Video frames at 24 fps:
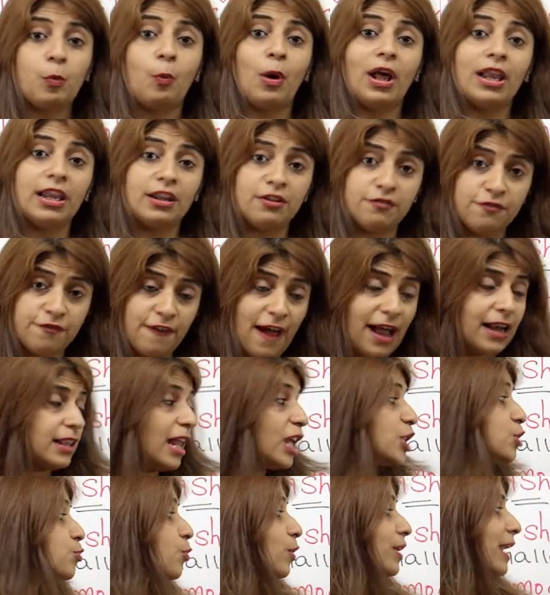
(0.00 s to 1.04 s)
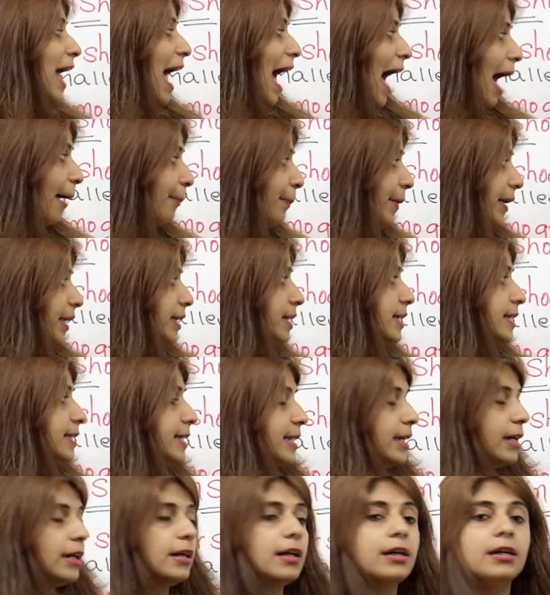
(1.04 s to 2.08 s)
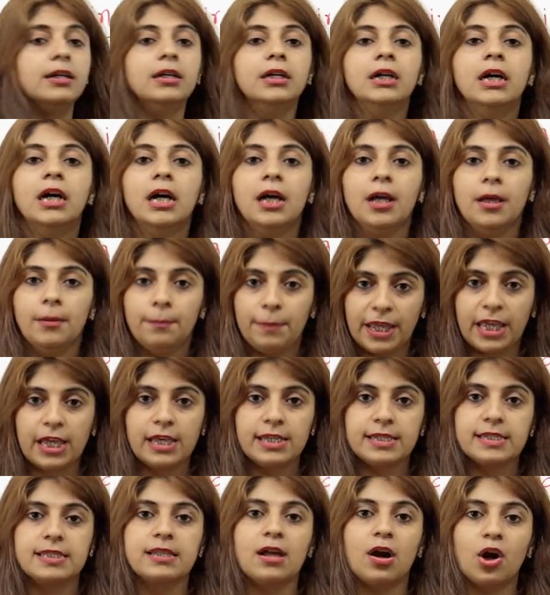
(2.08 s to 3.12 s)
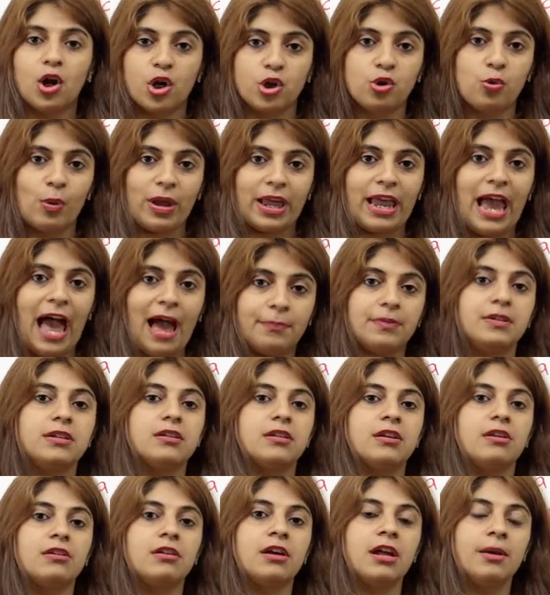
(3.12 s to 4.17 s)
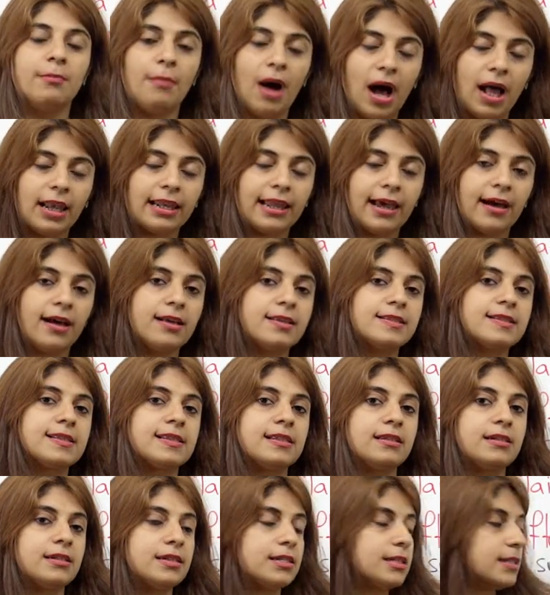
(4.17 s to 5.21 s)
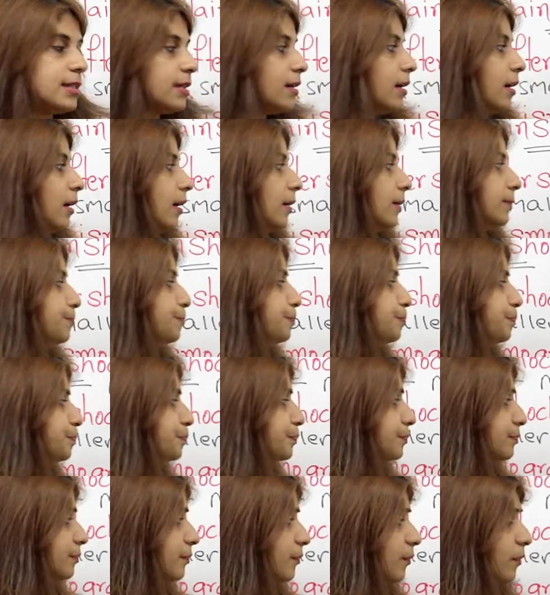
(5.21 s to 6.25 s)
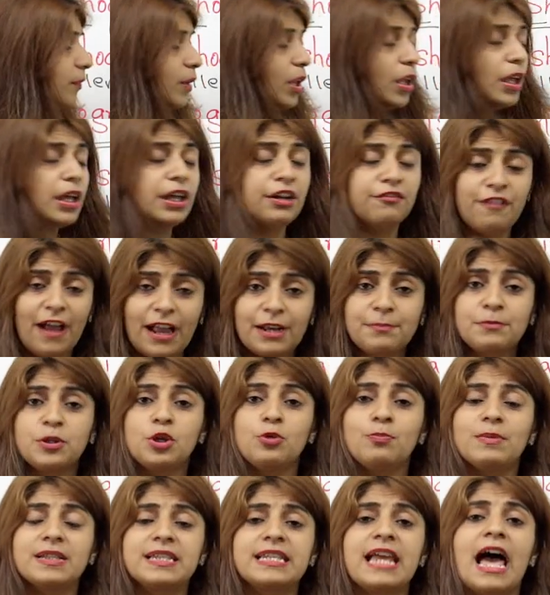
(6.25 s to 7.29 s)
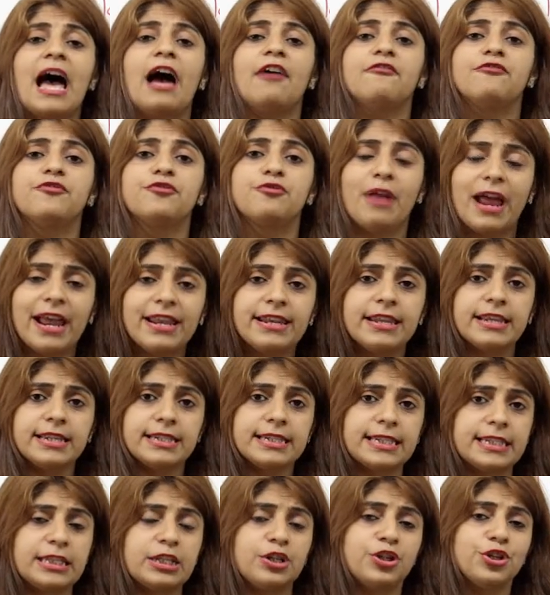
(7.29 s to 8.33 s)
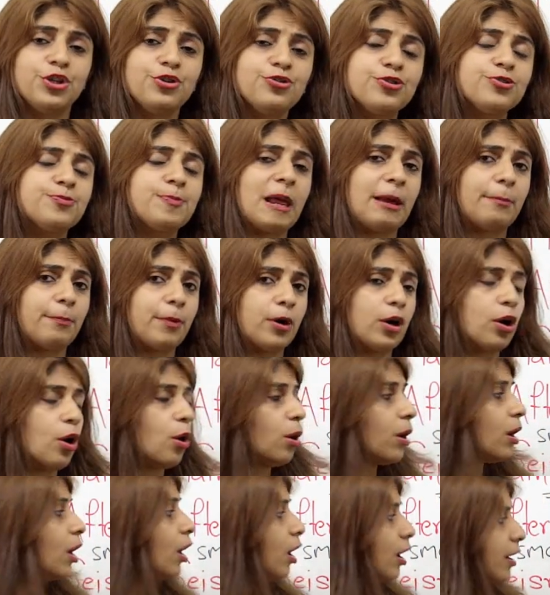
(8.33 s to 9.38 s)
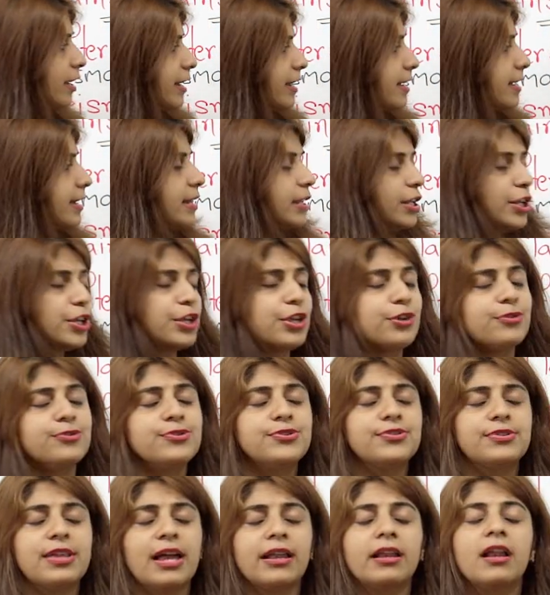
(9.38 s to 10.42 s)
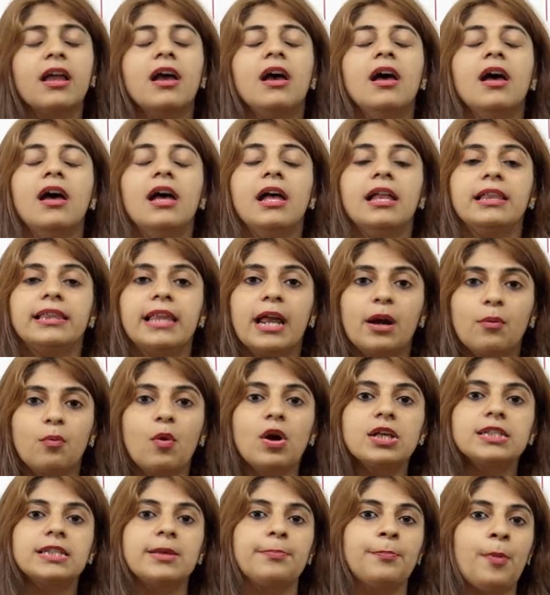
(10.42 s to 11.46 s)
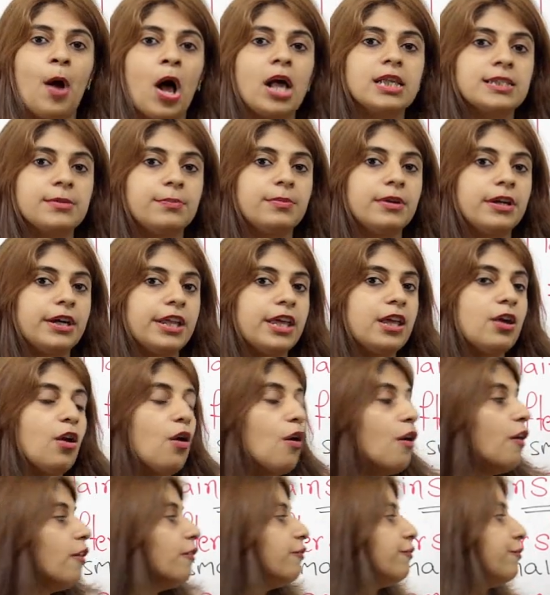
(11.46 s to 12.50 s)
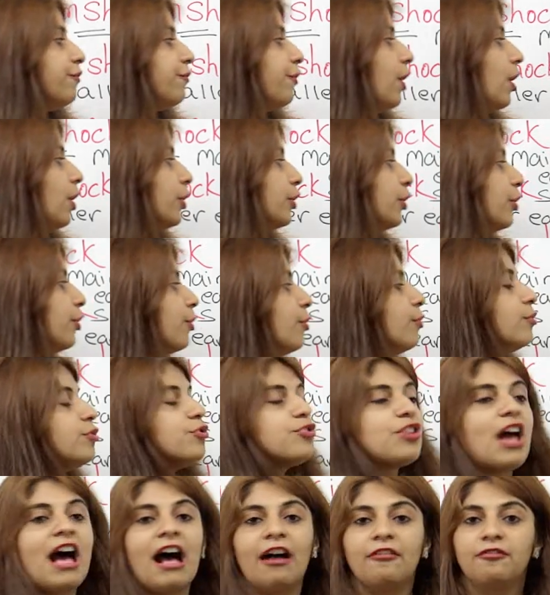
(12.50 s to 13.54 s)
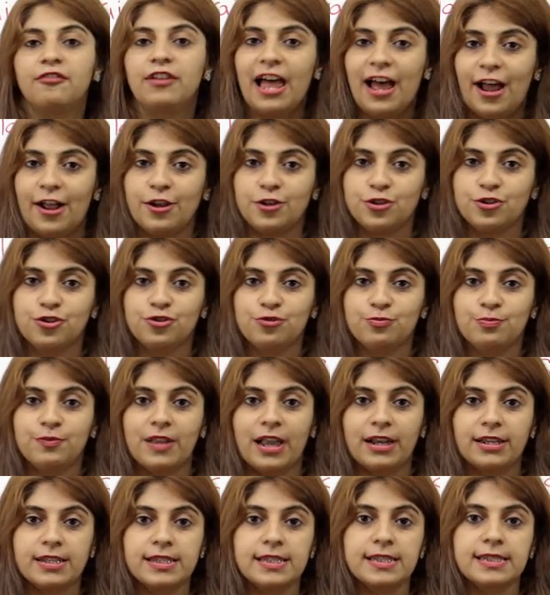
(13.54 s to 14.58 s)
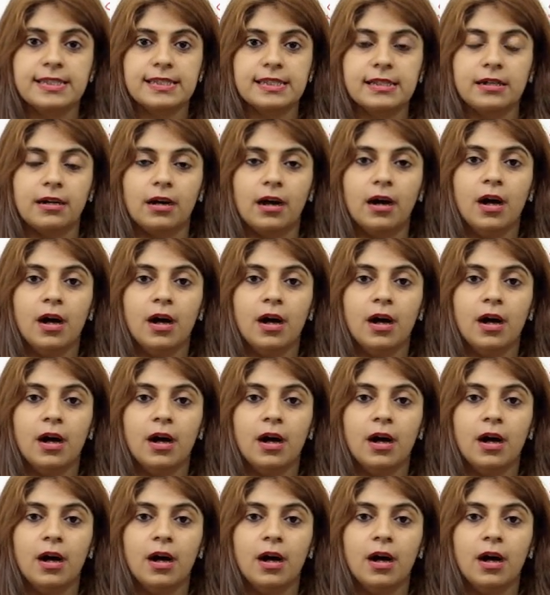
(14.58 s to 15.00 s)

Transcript: Well, in fact, that's what happened. Because the earthquake happened near Himalayas, and in fact, you must have read it in the newspaper or heard it in the news that there was a possibility of a huge avalanche, that is